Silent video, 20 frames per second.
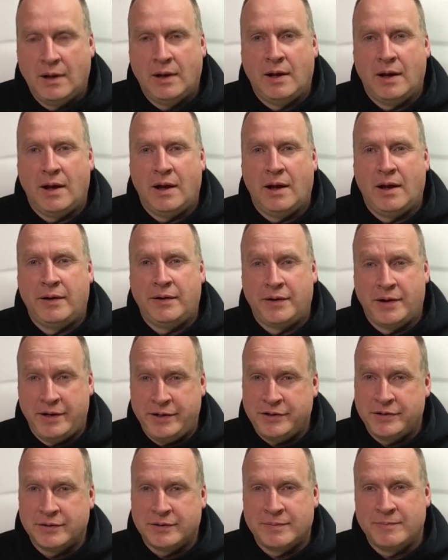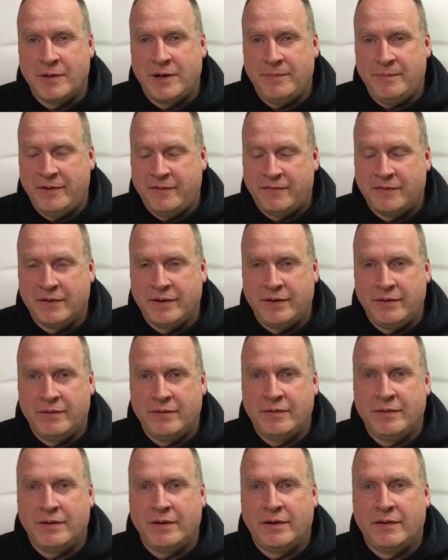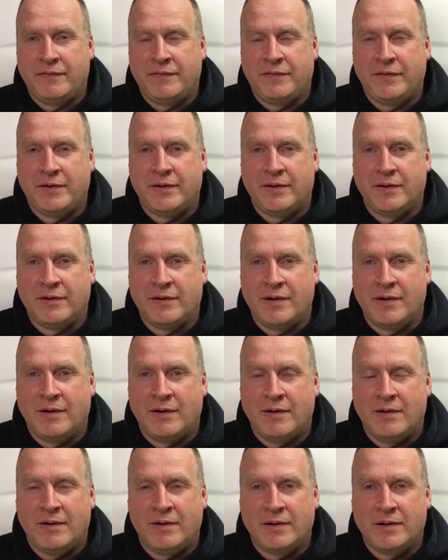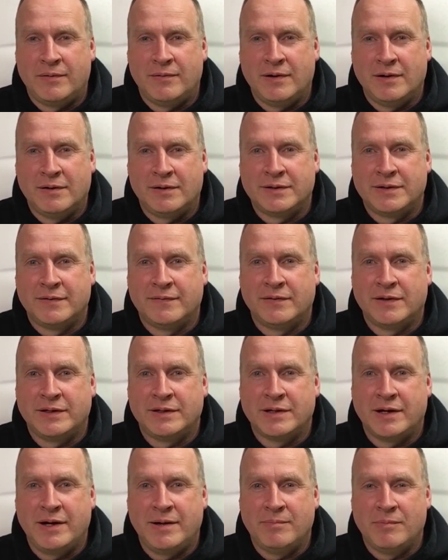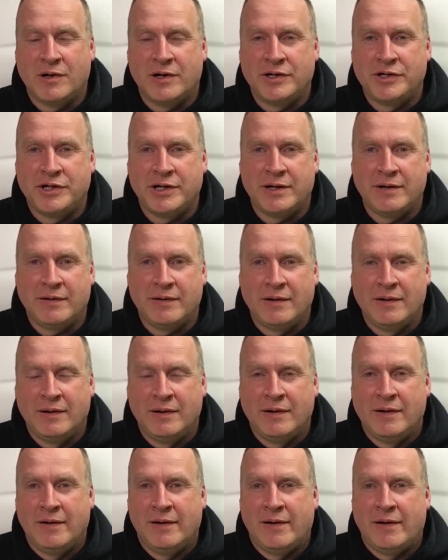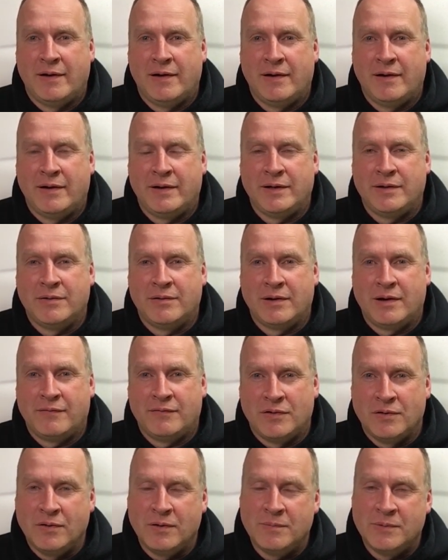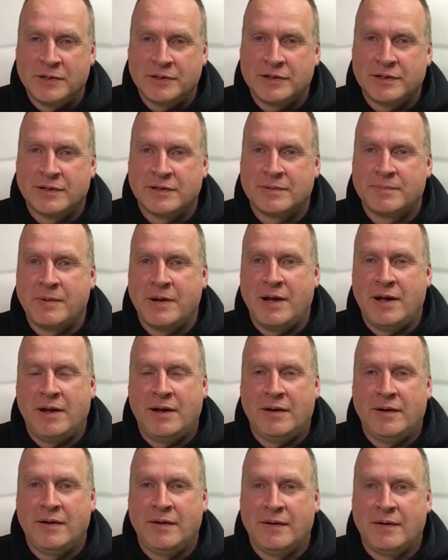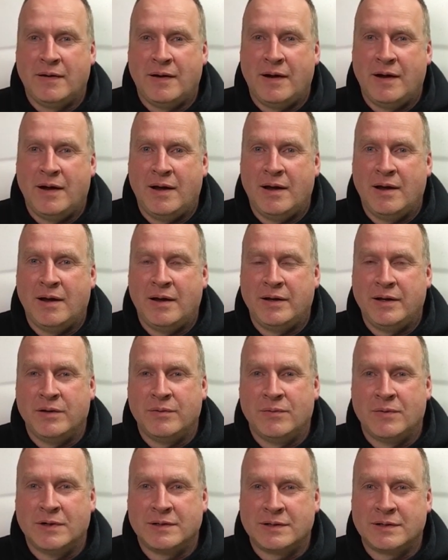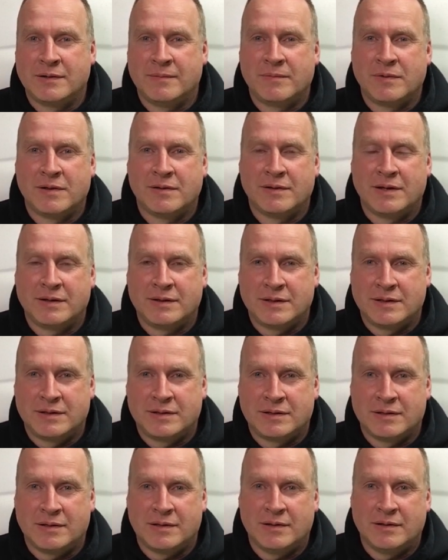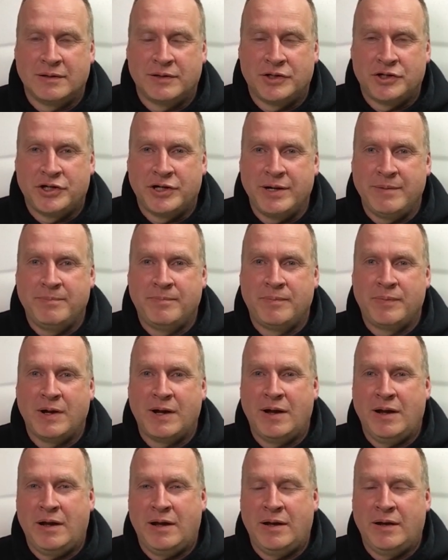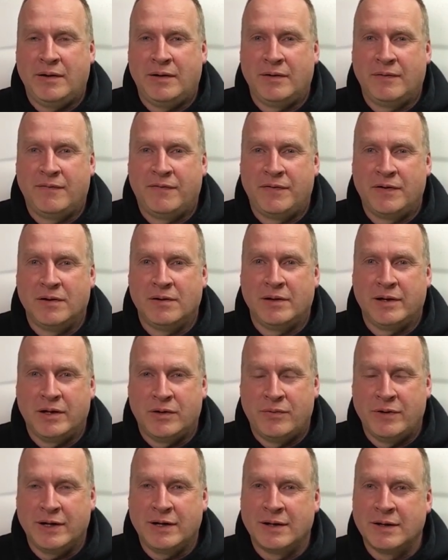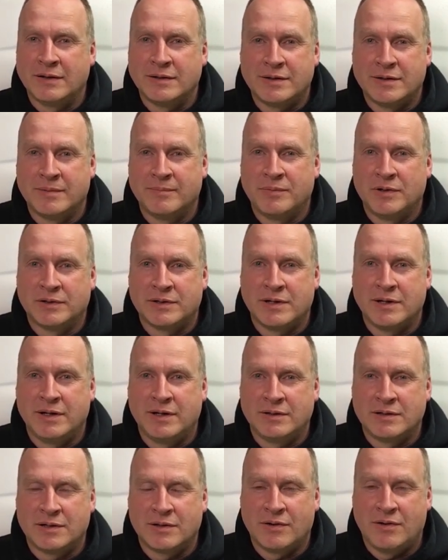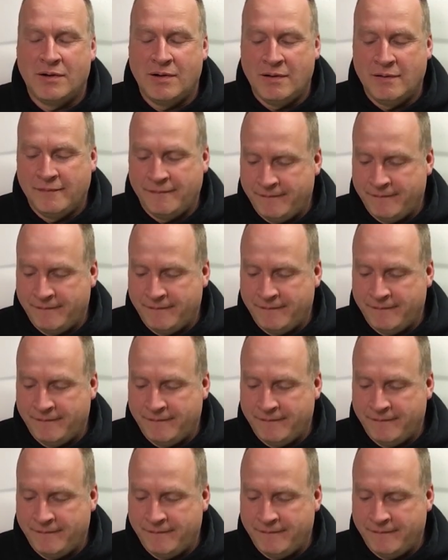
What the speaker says: And Nitrous might be for you if you're on a relatively tight budget, you don't have a whole bunch to spend, and you want something that's cheap and fairly quick and simple to install.